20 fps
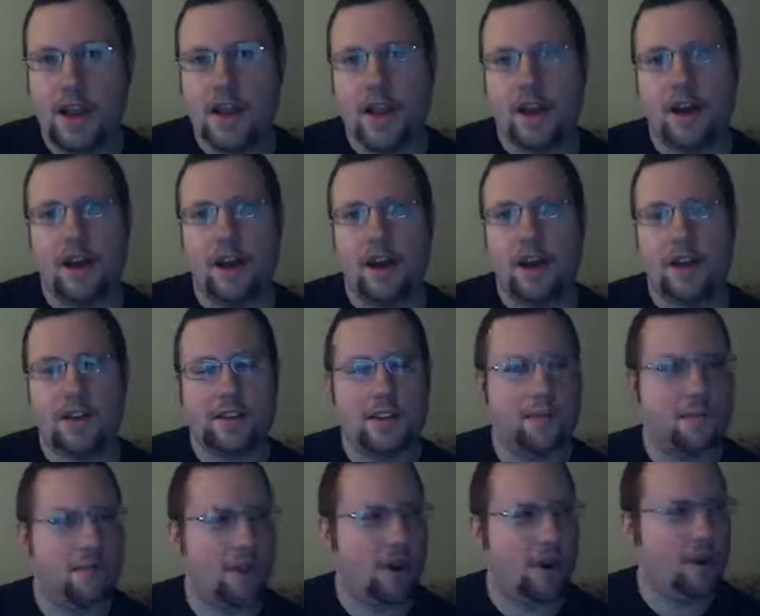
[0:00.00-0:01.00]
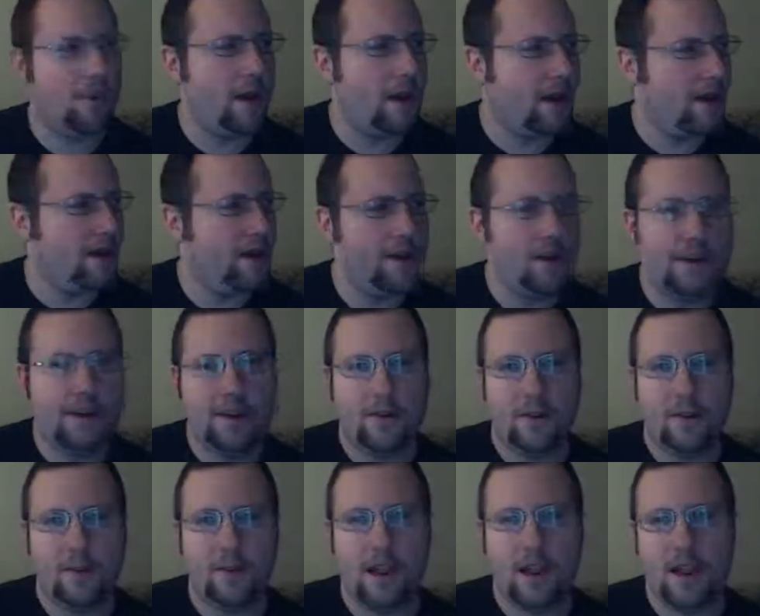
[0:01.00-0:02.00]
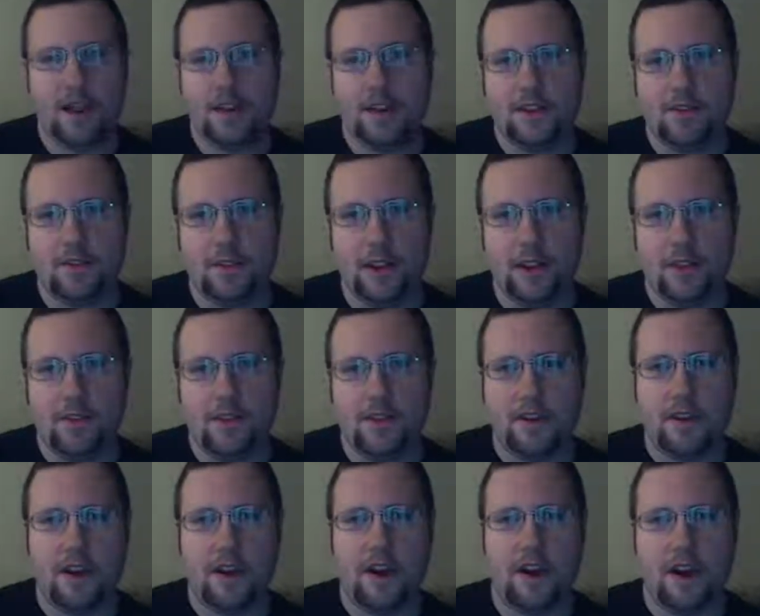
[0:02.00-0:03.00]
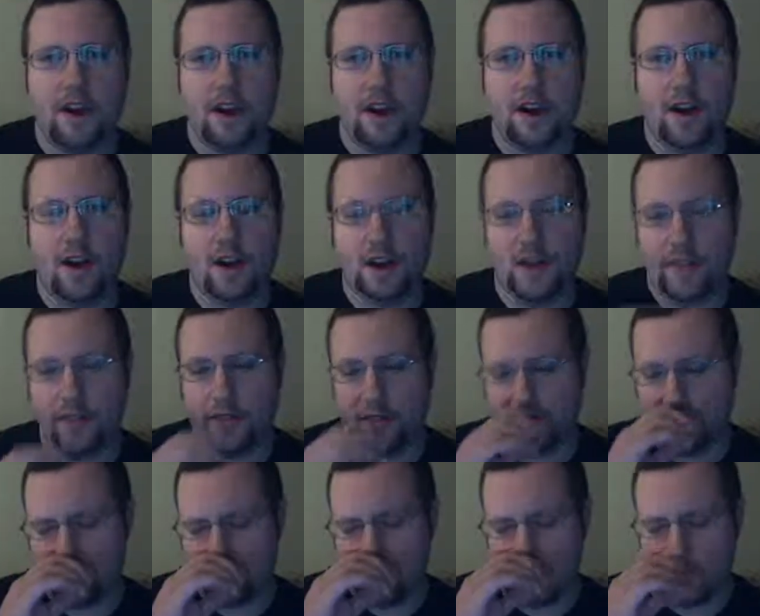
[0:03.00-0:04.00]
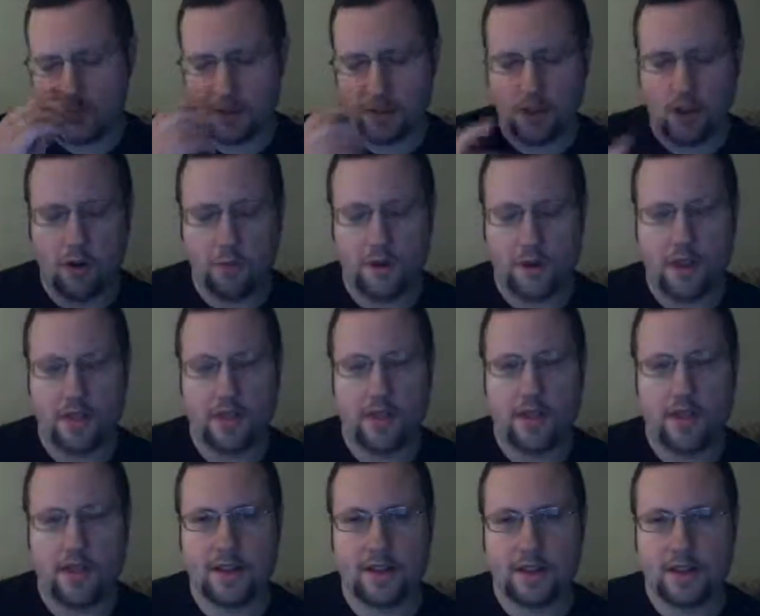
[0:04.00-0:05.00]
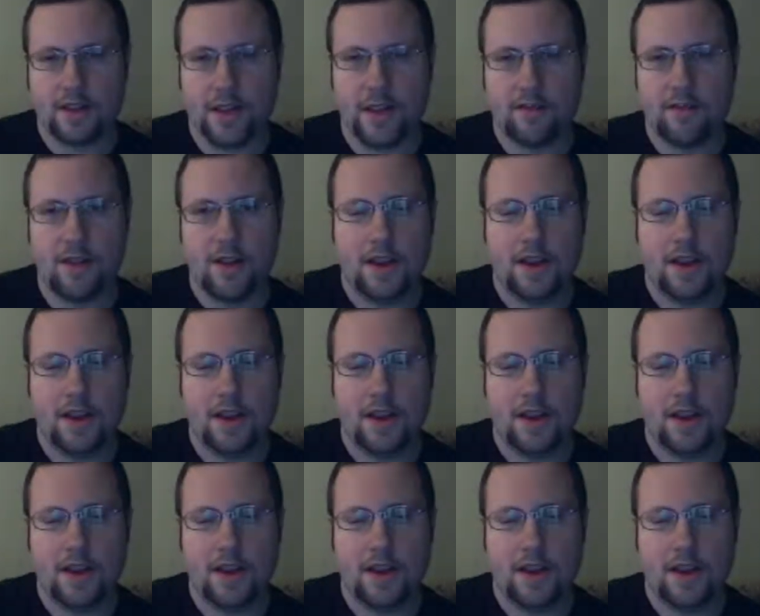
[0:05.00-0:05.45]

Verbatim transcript: uh, I said Marlon Wayans, Wayans, whatever. Uh, Marcus Copeland, I think that's his name.